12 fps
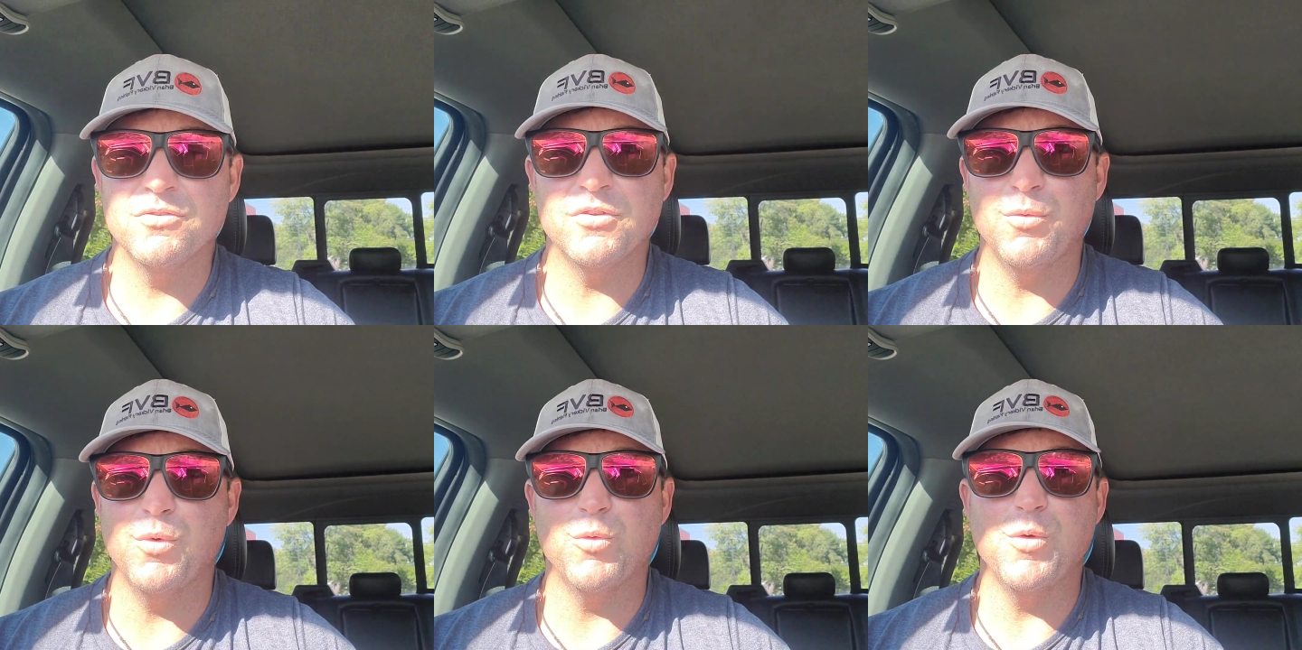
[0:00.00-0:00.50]

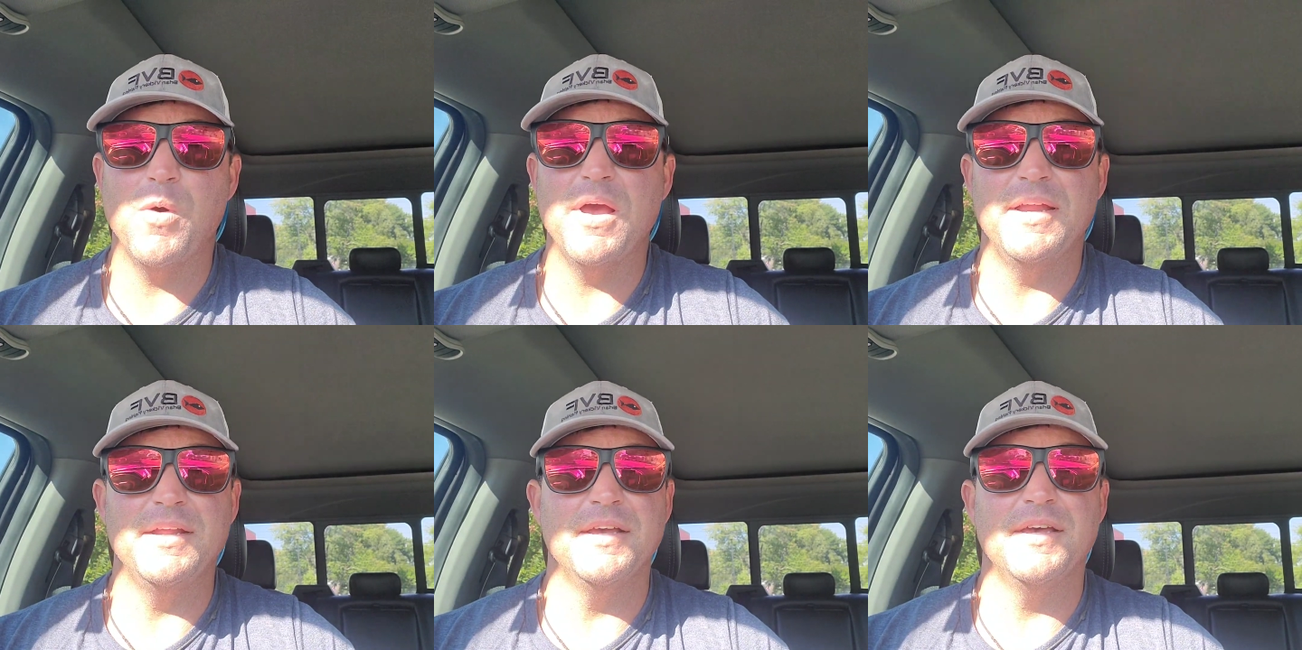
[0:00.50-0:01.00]
So when we
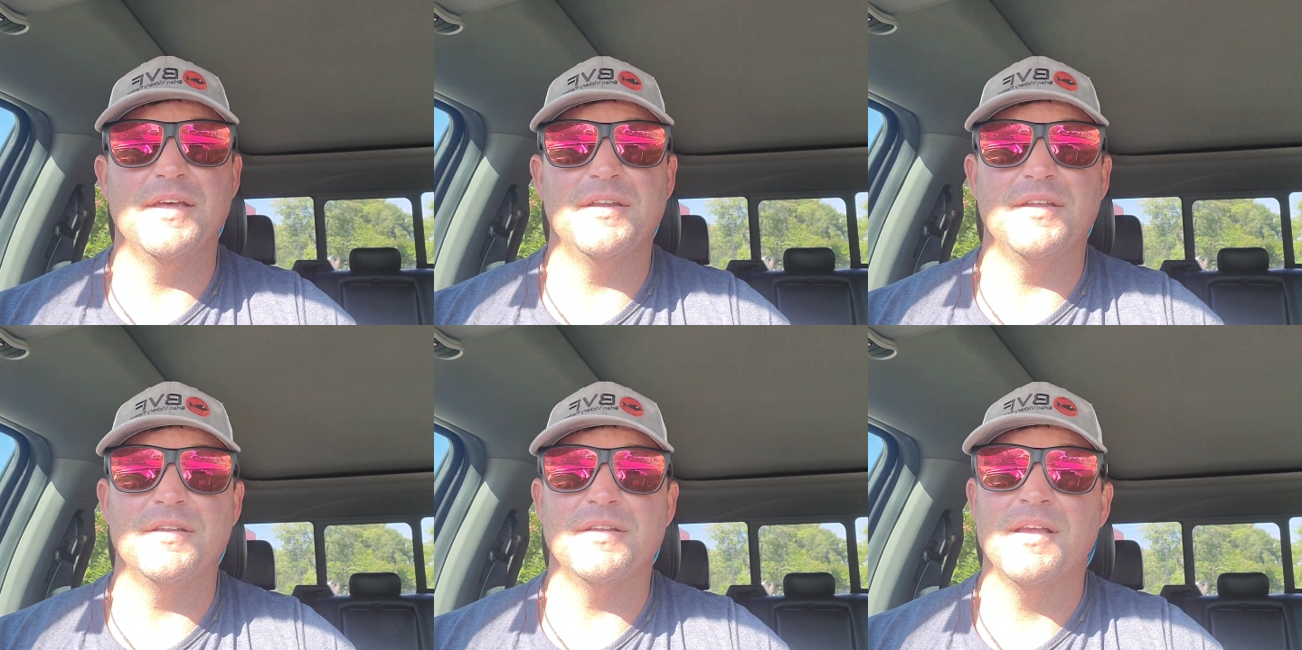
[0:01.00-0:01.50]
weighed
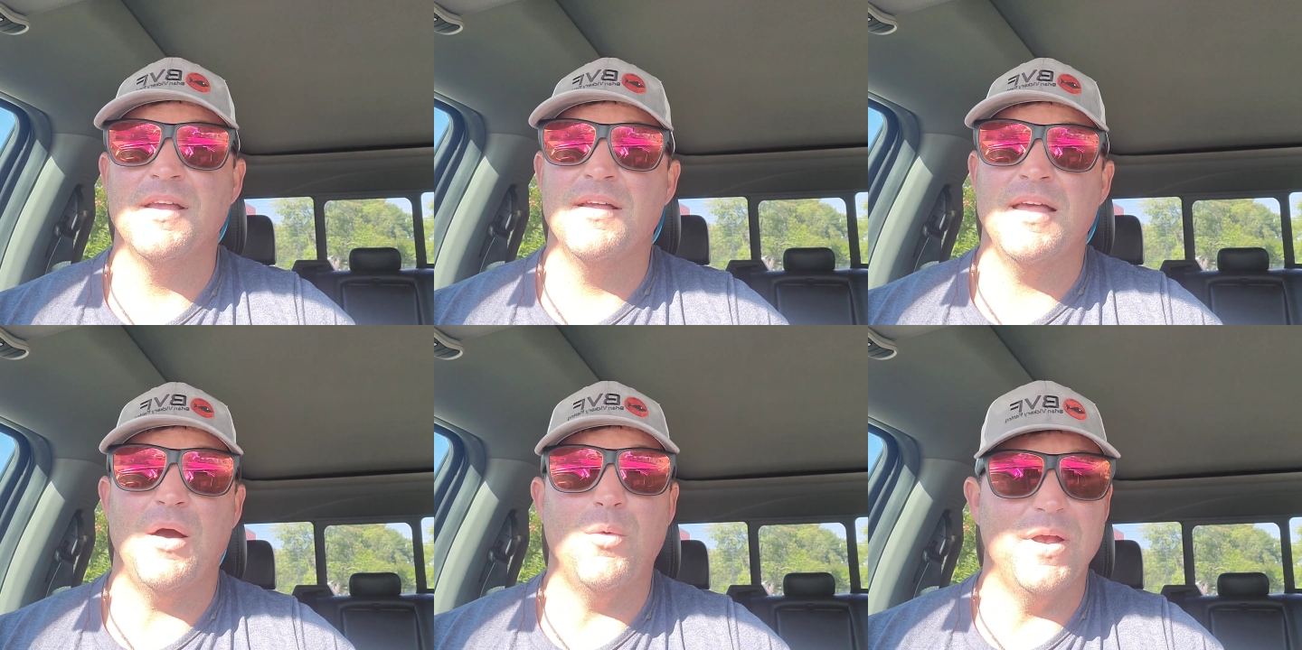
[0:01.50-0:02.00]
in and
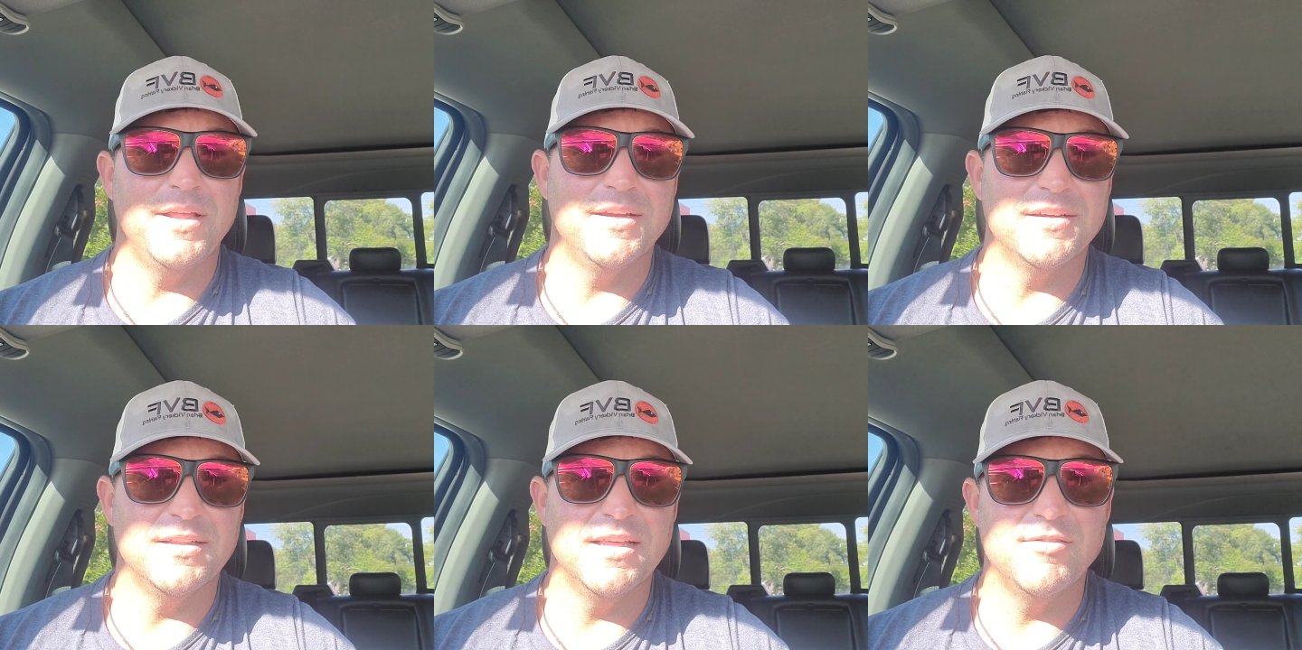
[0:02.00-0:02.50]
I weighed
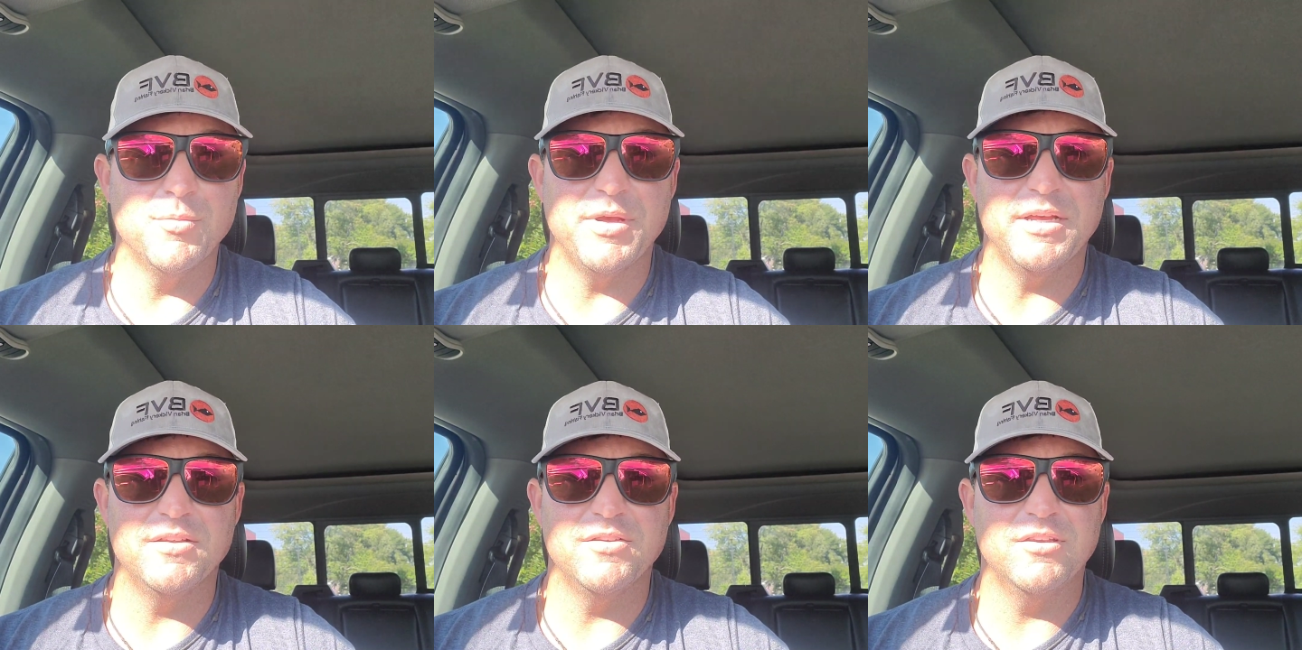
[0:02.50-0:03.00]
in 11
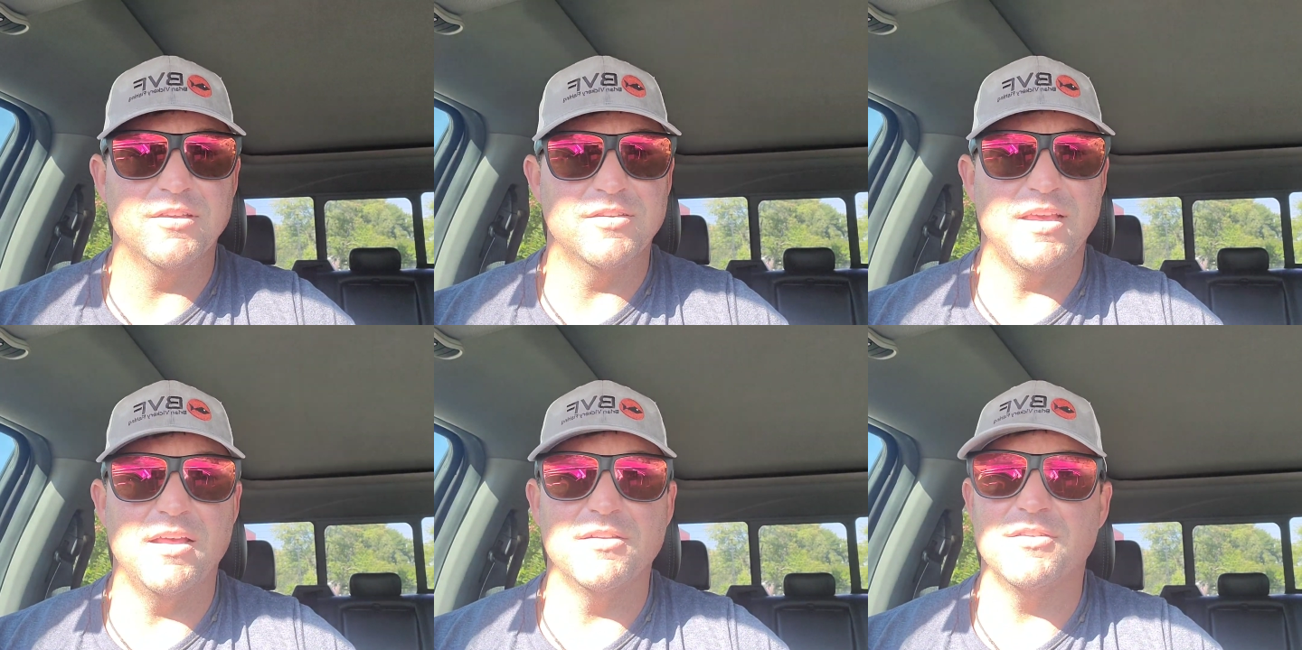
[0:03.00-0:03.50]
pounds,
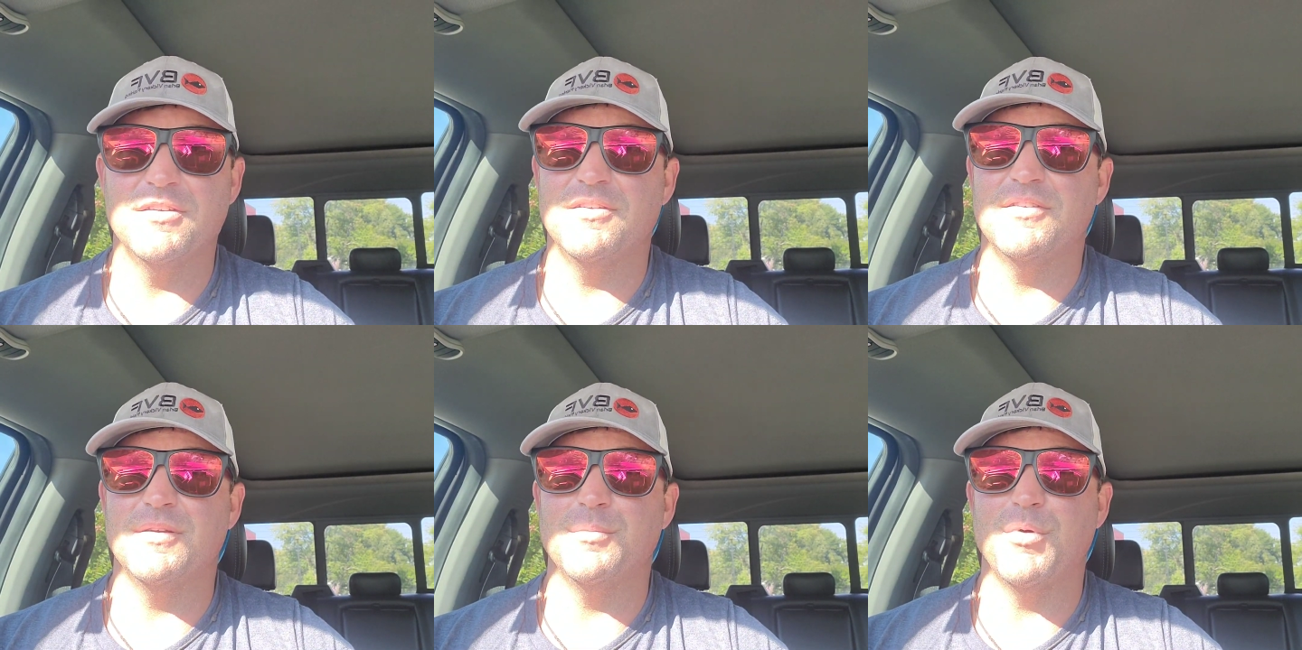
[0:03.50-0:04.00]
six
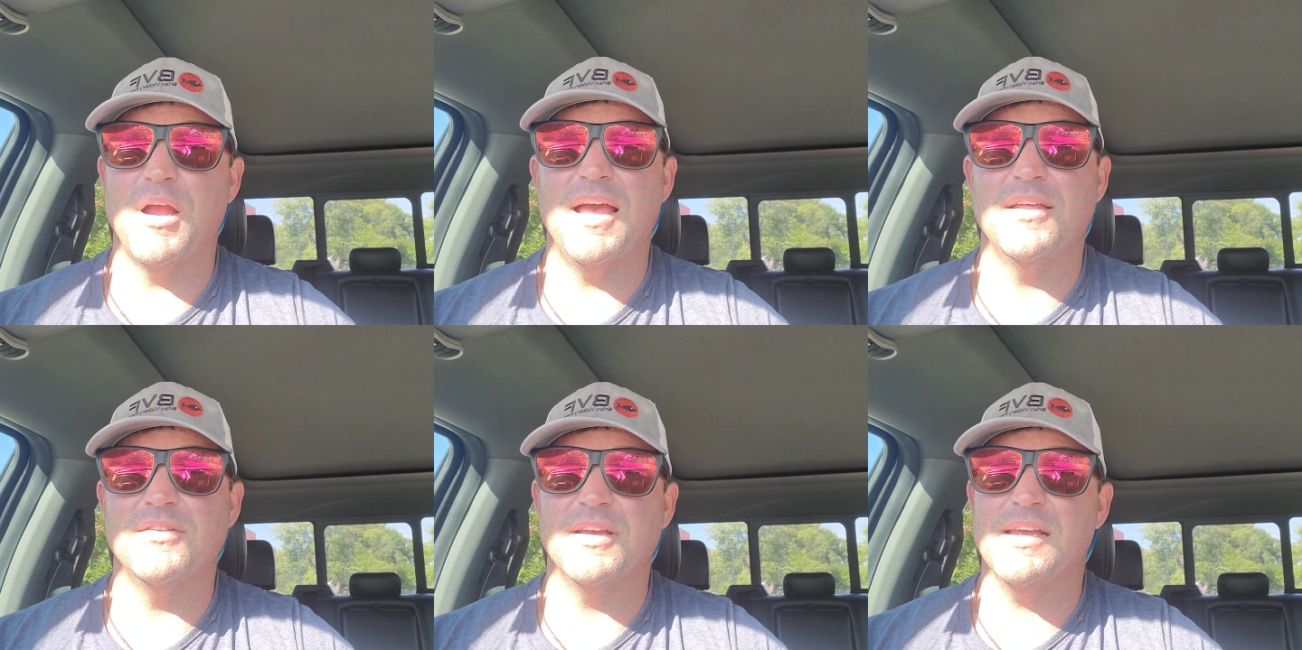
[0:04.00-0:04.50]
ounces and
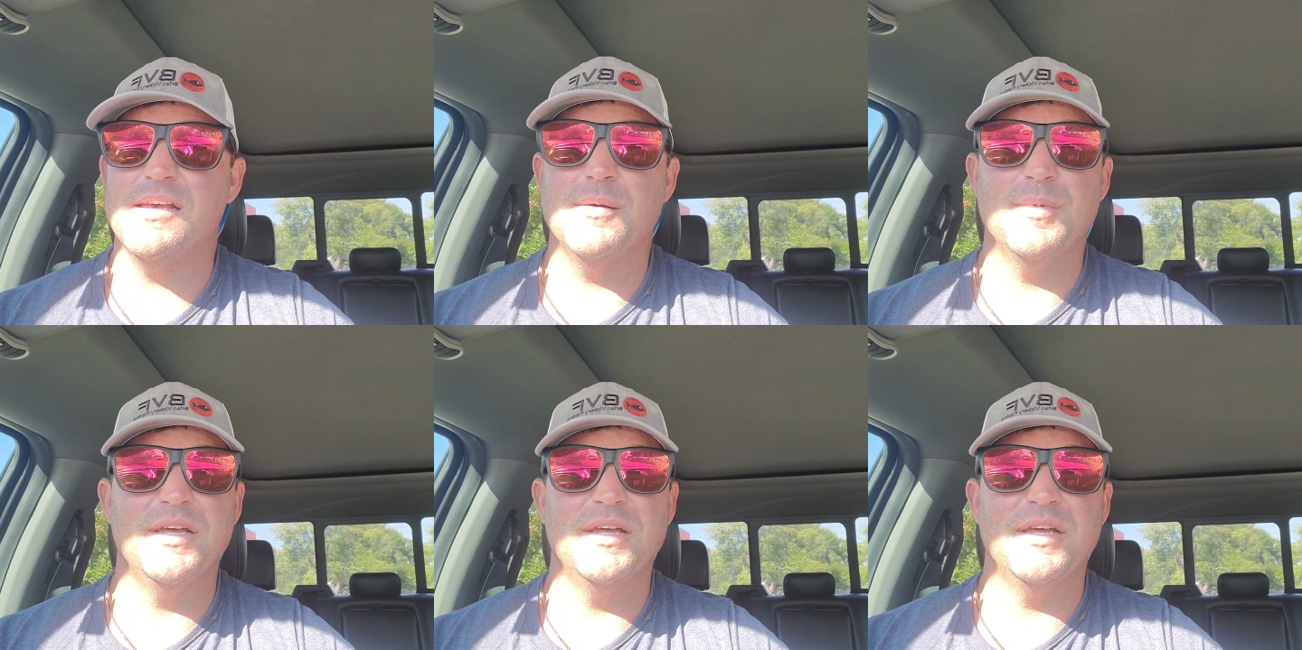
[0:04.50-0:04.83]
Brad's like, yeah,